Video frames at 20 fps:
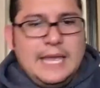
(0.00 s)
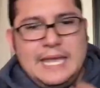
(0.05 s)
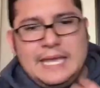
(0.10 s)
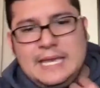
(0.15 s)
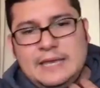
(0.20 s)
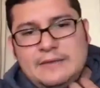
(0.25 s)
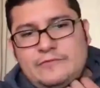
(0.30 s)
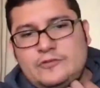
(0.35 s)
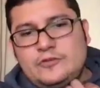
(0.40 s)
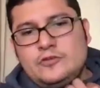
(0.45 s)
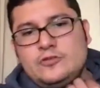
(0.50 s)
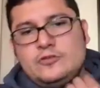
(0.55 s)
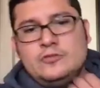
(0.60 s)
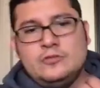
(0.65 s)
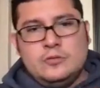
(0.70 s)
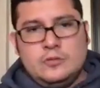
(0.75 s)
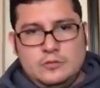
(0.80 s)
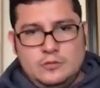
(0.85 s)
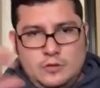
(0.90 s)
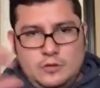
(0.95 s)
If you
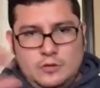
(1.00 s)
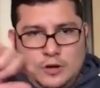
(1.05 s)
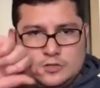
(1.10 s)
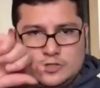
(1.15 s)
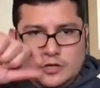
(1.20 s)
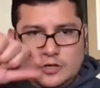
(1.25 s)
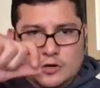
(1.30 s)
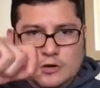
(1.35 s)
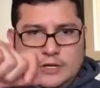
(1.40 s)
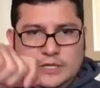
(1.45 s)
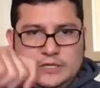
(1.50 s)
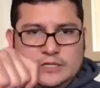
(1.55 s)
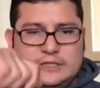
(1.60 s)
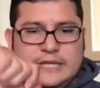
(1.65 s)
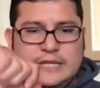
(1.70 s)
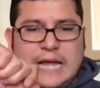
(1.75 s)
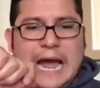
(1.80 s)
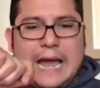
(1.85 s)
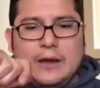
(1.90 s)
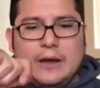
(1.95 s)
are turning the
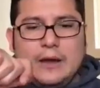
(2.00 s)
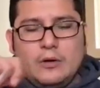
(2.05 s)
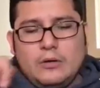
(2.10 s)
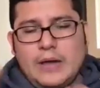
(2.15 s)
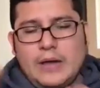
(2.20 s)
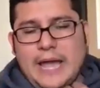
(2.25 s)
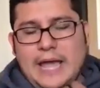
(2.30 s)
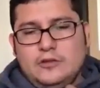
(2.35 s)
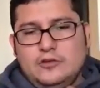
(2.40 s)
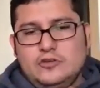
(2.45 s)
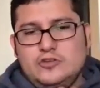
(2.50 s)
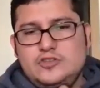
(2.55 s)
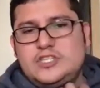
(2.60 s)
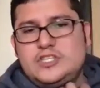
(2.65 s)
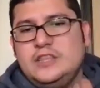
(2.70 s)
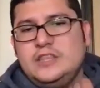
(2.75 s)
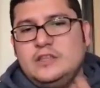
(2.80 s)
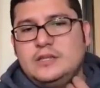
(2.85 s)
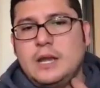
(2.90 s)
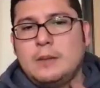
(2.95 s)
dial and you see
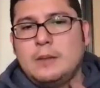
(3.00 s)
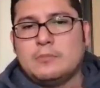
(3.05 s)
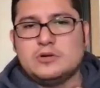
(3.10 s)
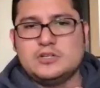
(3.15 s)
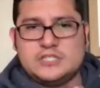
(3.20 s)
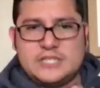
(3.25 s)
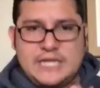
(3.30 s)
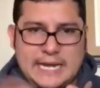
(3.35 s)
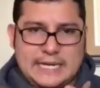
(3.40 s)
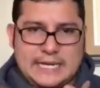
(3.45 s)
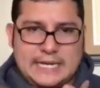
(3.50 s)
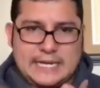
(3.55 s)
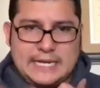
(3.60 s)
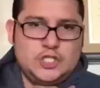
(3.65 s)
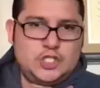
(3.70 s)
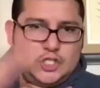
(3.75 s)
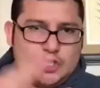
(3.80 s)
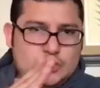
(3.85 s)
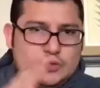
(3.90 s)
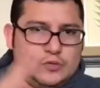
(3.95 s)
the numbers kind of
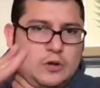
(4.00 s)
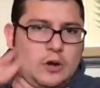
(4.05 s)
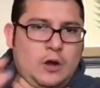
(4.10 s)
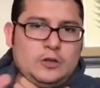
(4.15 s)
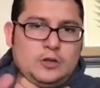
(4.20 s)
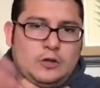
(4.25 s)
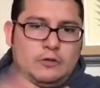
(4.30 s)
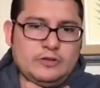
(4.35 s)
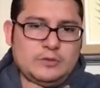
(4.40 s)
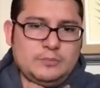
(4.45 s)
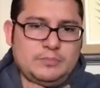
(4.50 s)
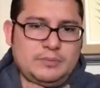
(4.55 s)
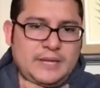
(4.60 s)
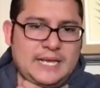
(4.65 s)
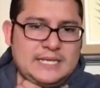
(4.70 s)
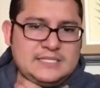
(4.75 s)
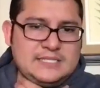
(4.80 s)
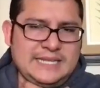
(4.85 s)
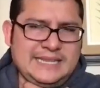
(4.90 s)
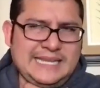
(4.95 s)
shoot all over the
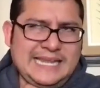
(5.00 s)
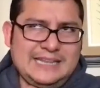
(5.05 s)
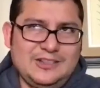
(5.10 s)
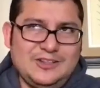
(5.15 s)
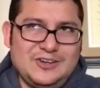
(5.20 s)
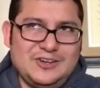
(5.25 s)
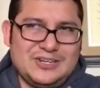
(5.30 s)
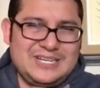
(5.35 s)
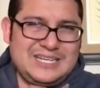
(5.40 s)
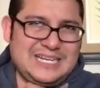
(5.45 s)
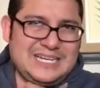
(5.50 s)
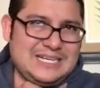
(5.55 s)
place and they look